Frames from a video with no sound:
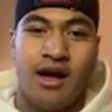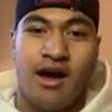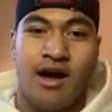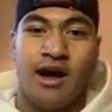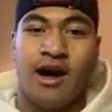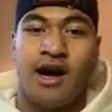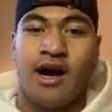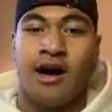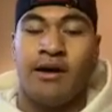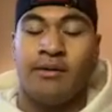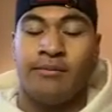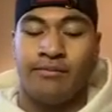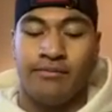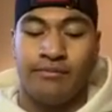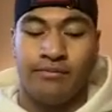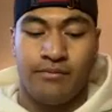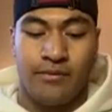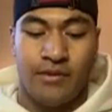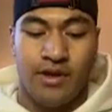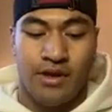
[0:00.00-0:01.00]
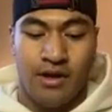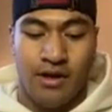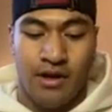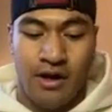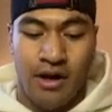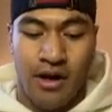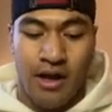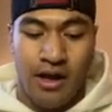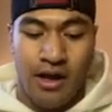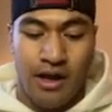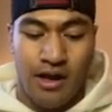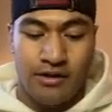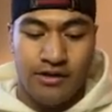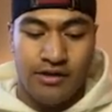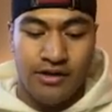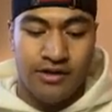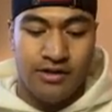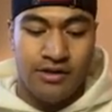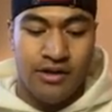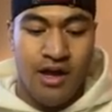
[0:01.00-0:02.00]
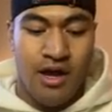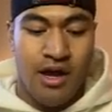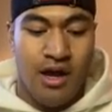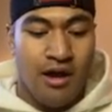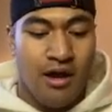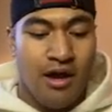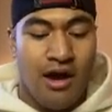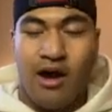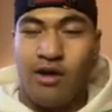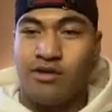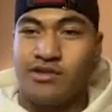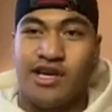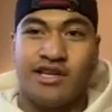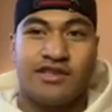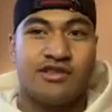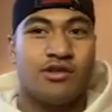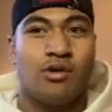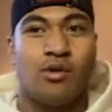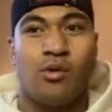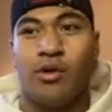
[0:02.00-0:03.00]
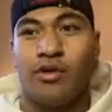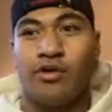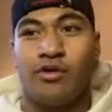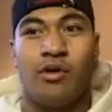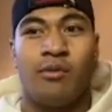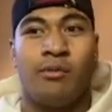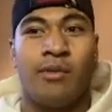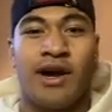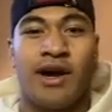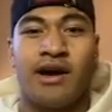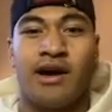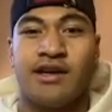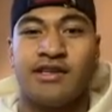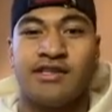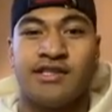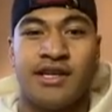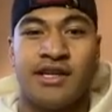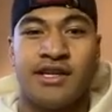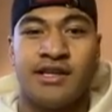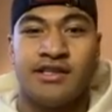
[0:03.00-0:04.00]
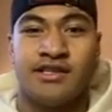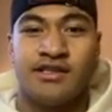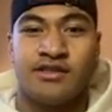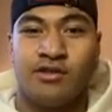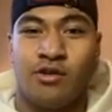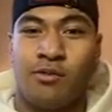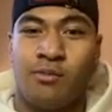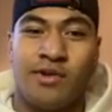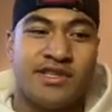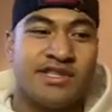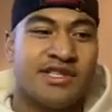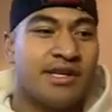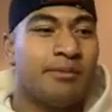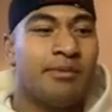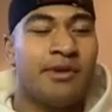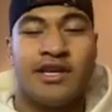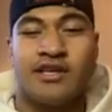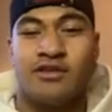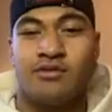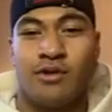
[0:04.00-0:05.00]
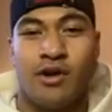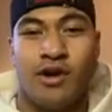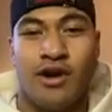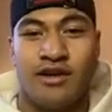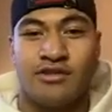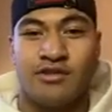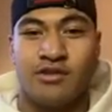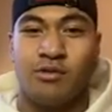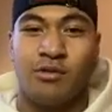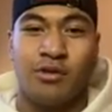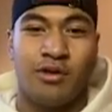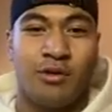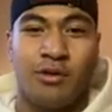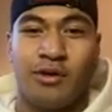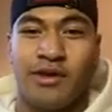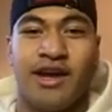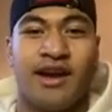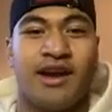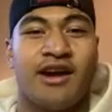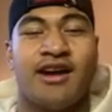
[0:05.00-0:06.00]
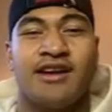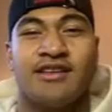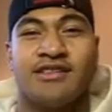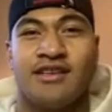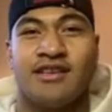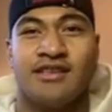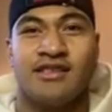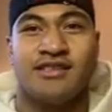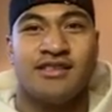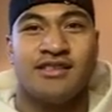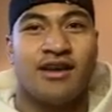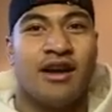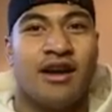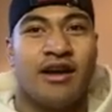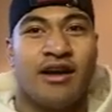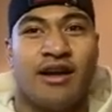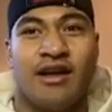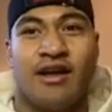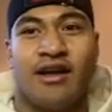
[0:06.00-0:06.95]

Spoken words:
Like I was at school with all my cousins, all my siblings were at school with all their cousins. So